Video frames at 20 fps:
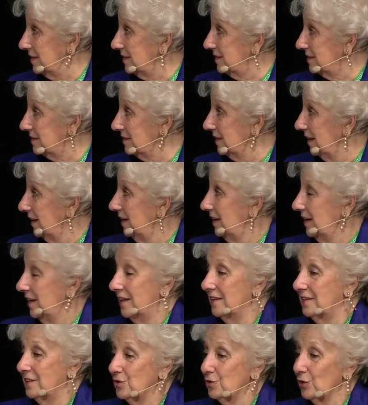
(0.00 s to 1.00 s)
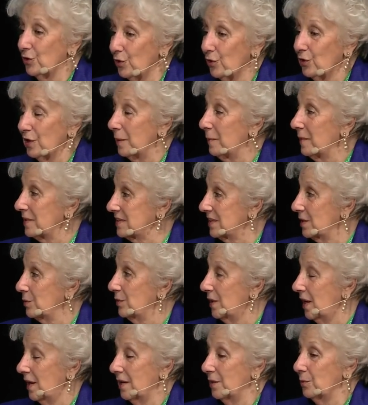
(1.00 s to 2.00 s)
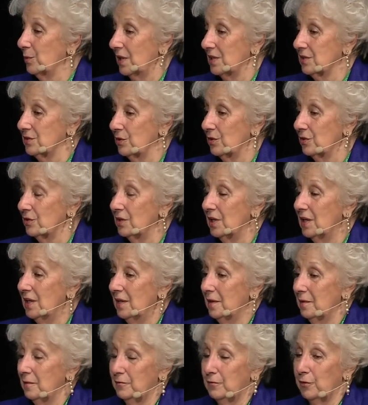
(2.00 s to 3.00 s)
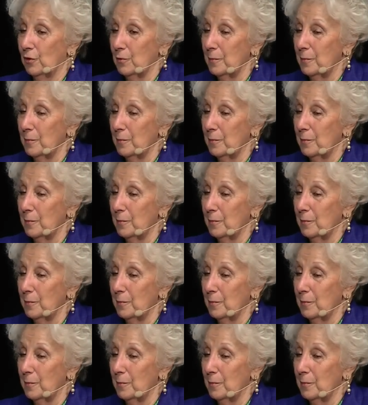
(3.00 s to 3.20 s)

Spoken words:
they have an uncertain present because of the crisis,